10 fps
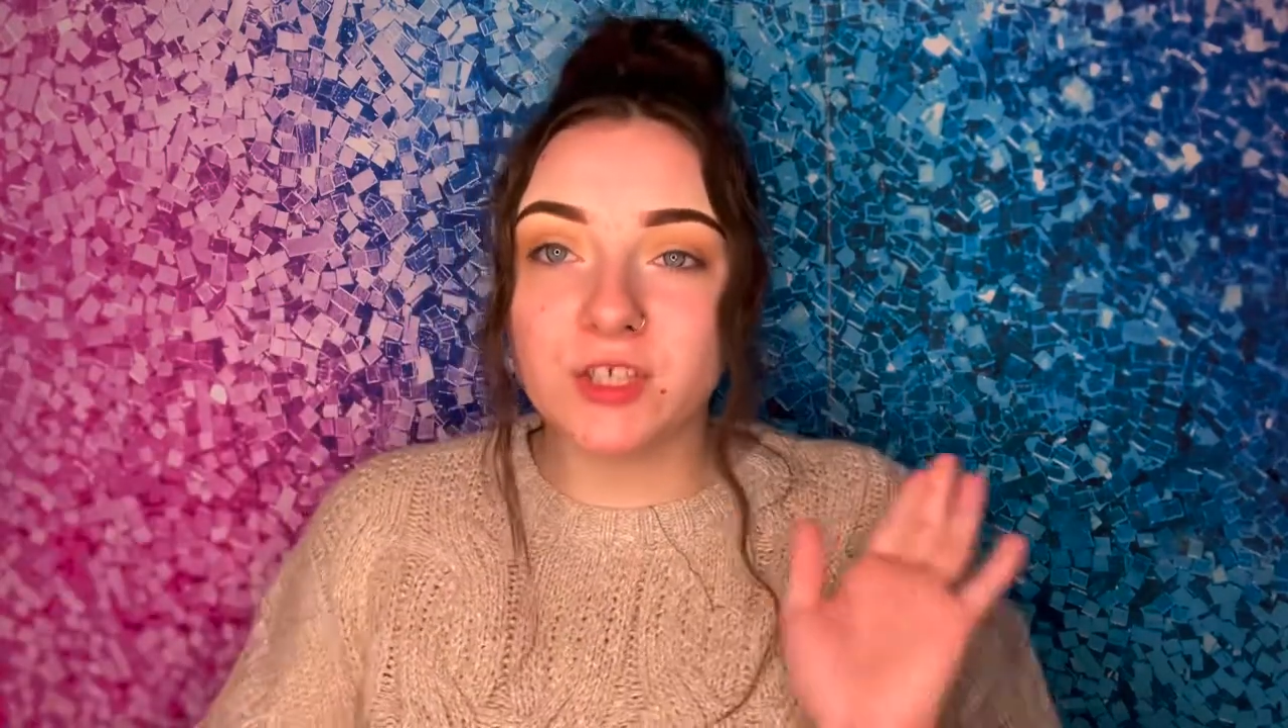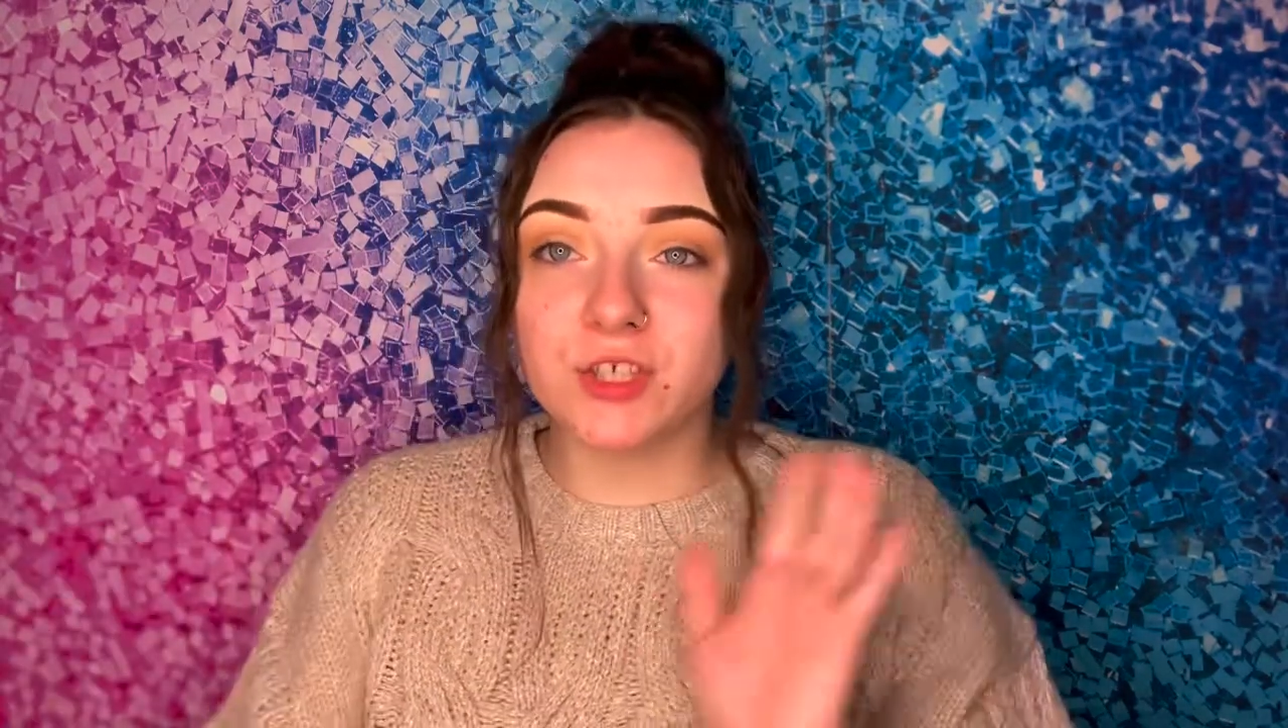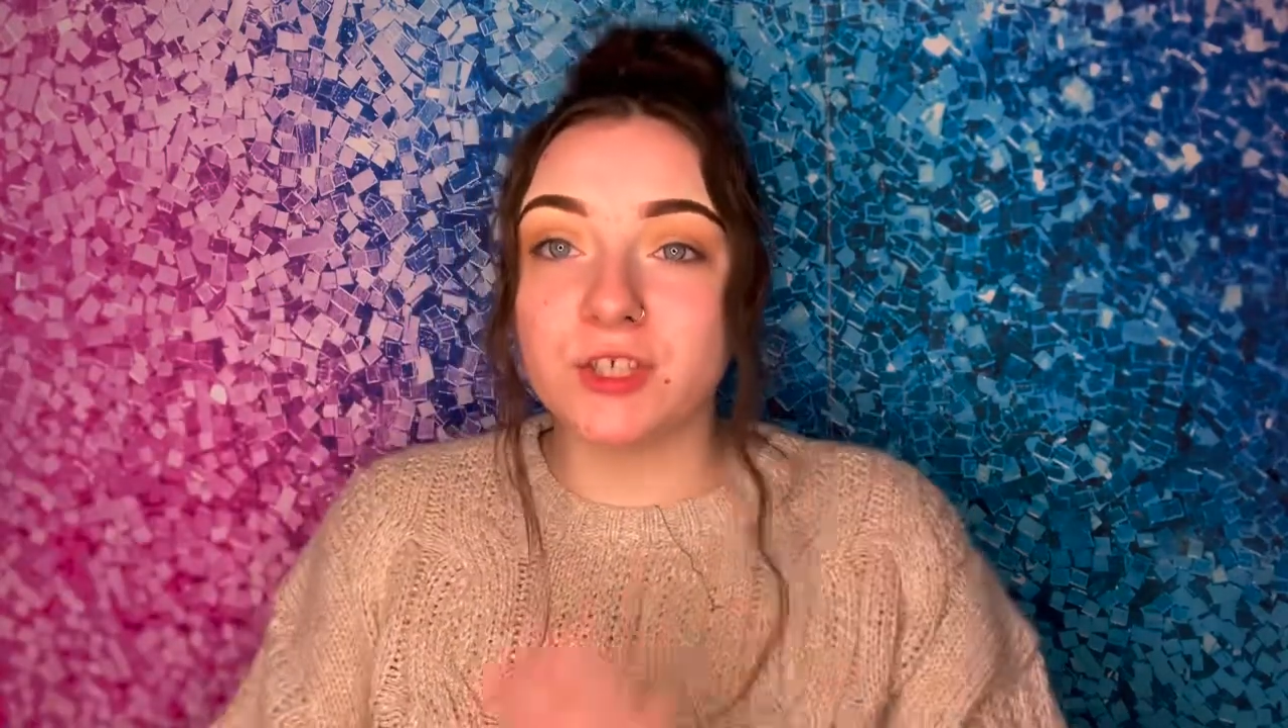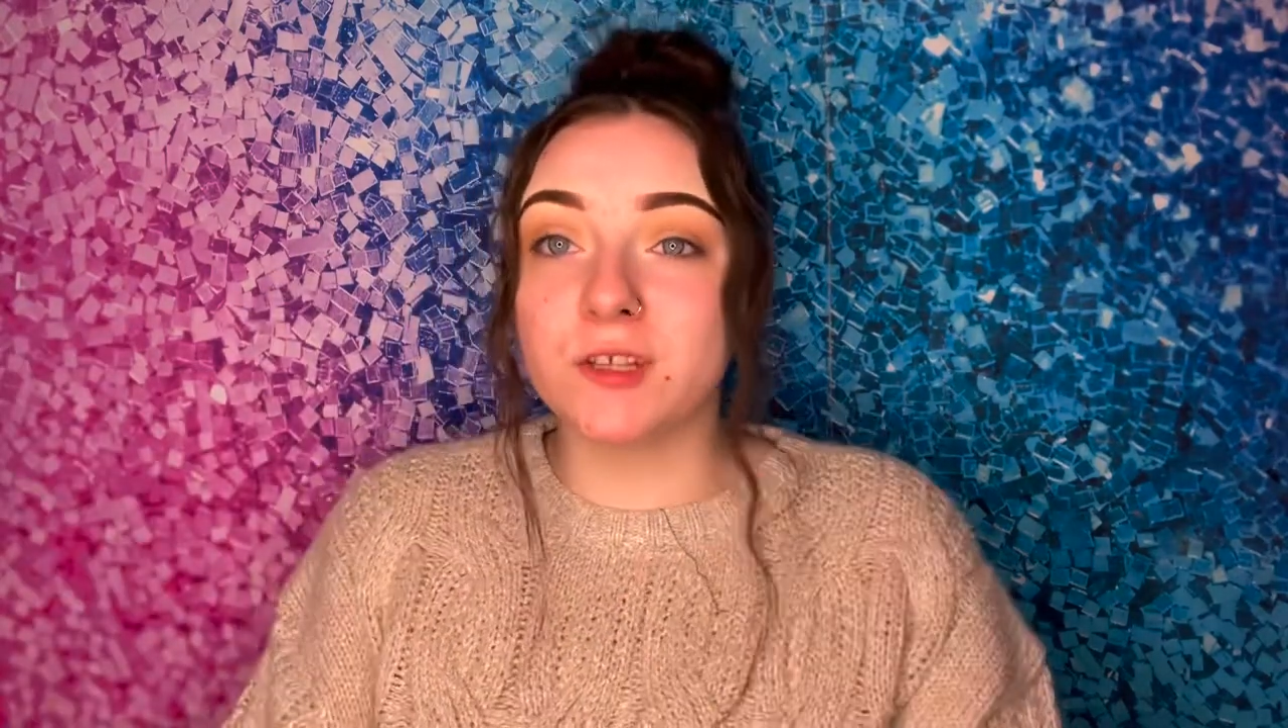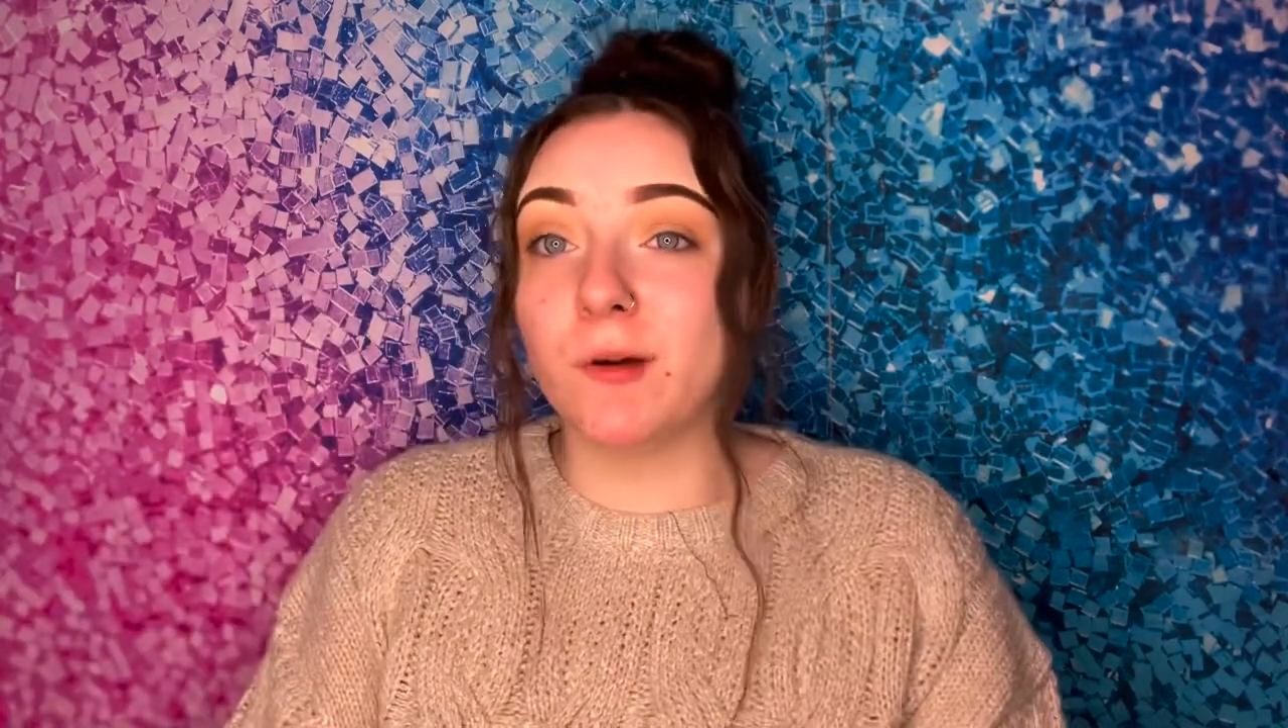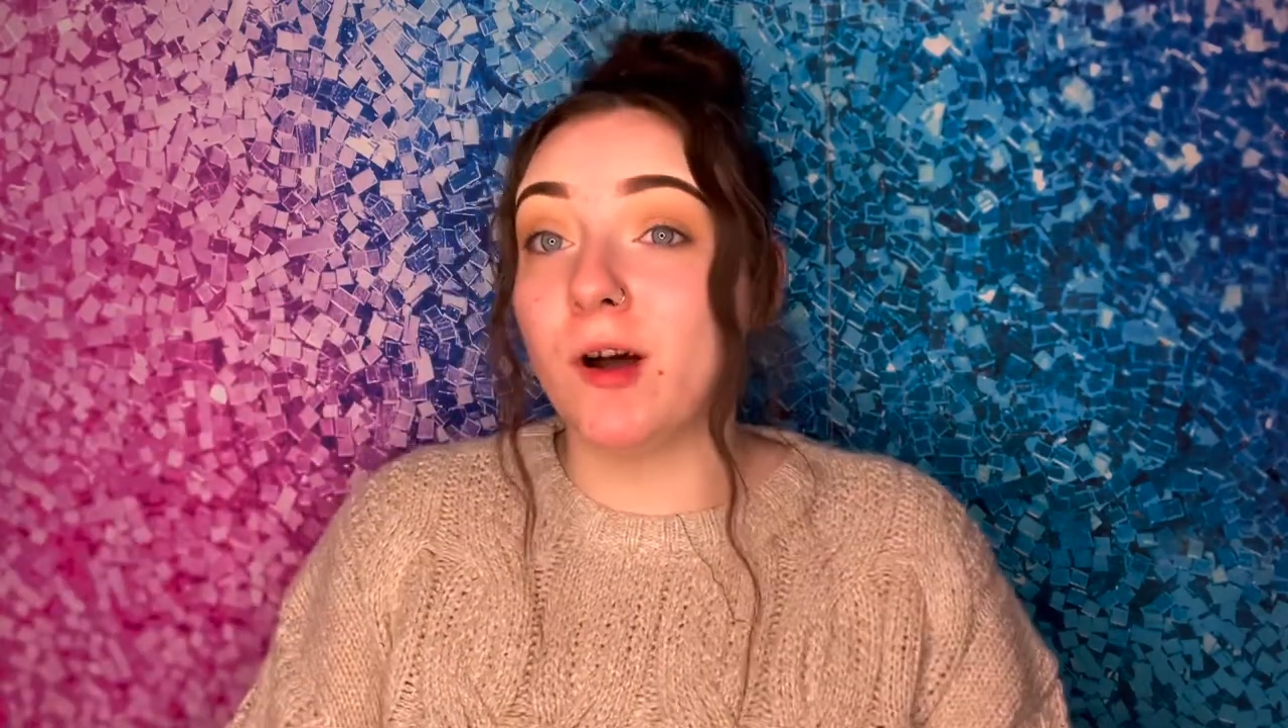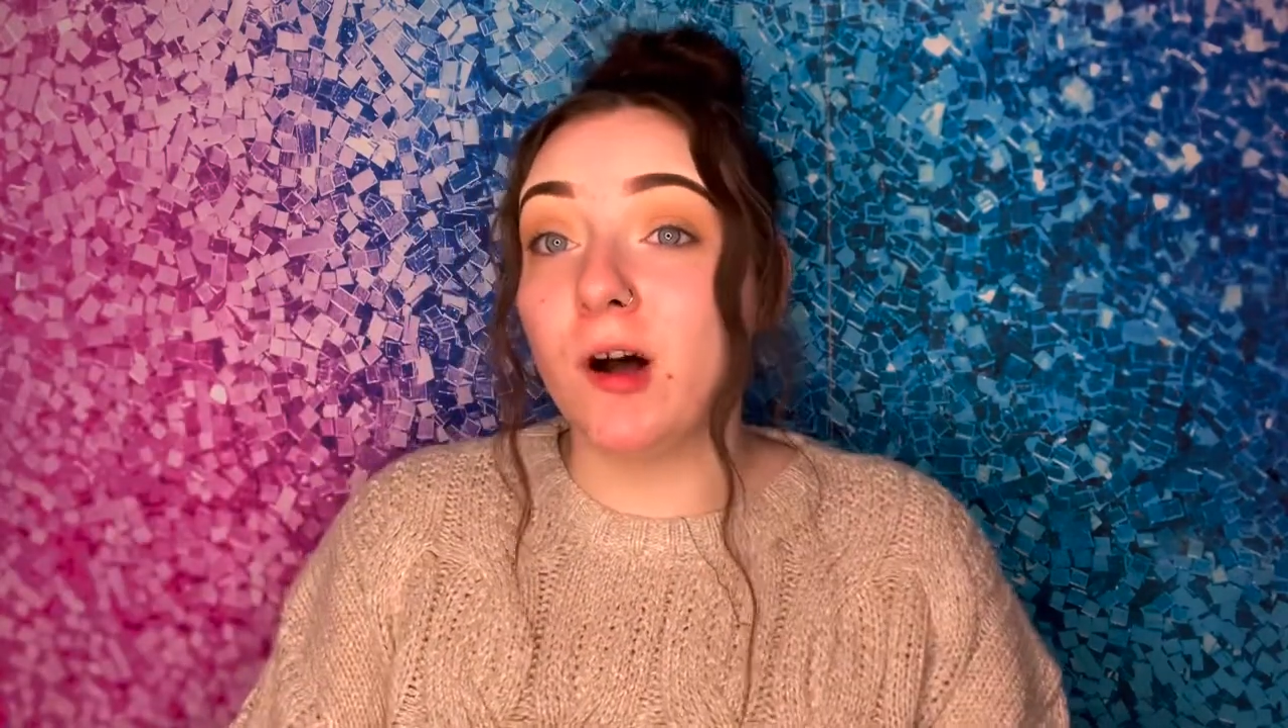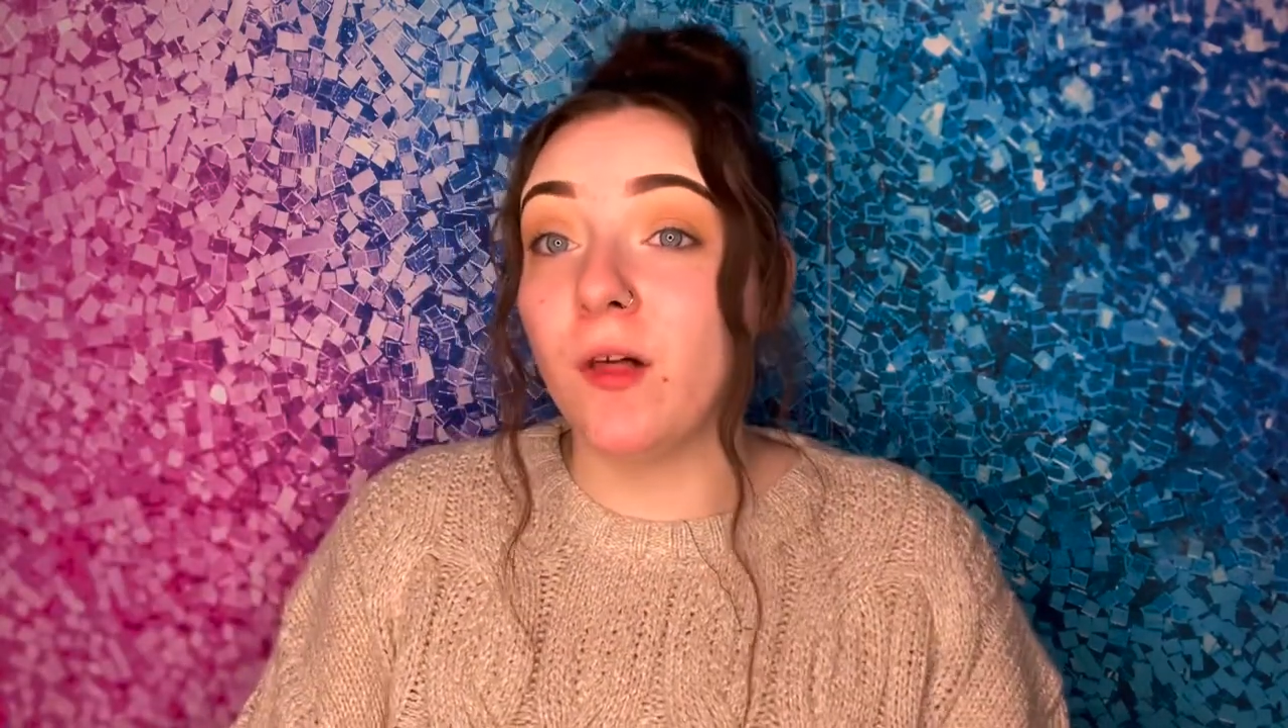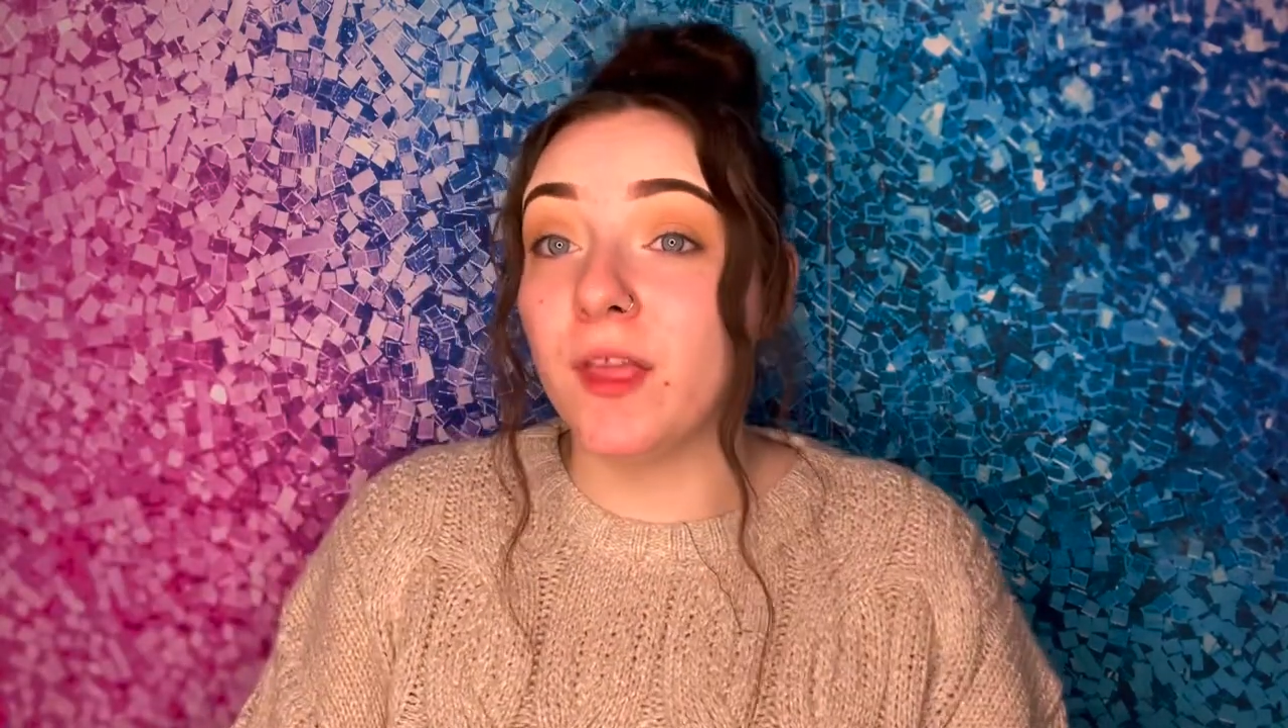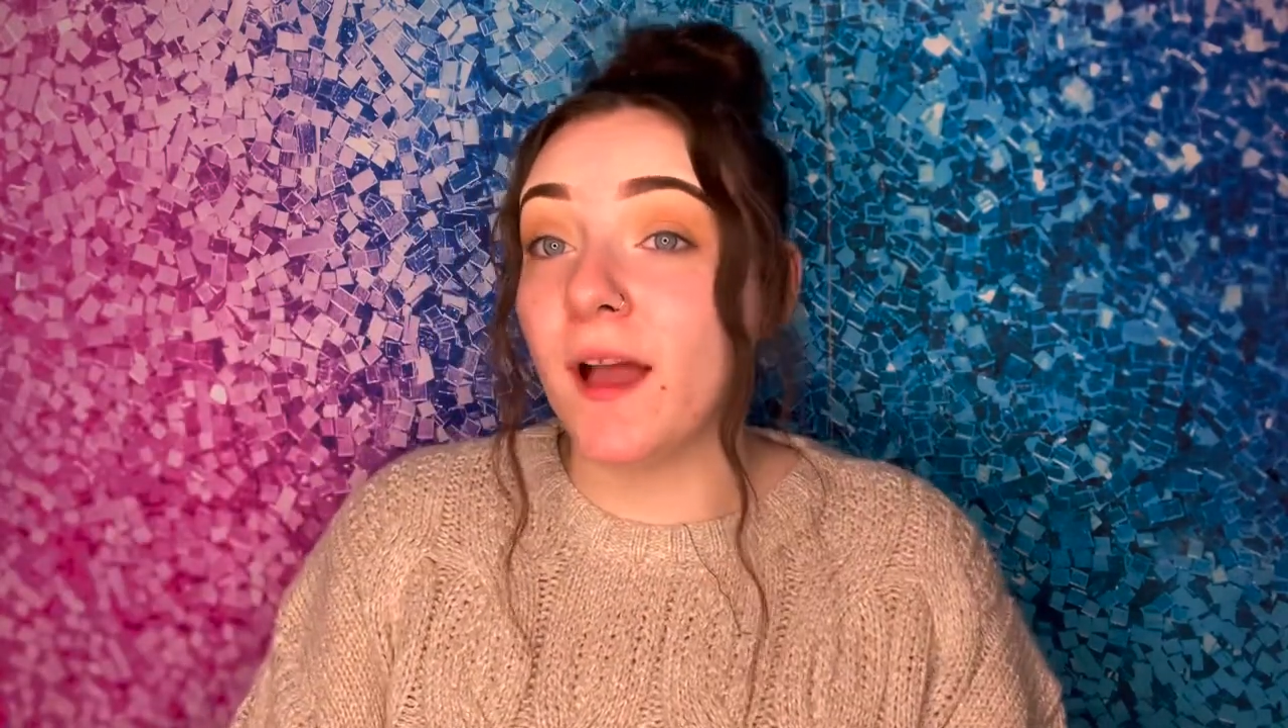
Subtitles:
just about all the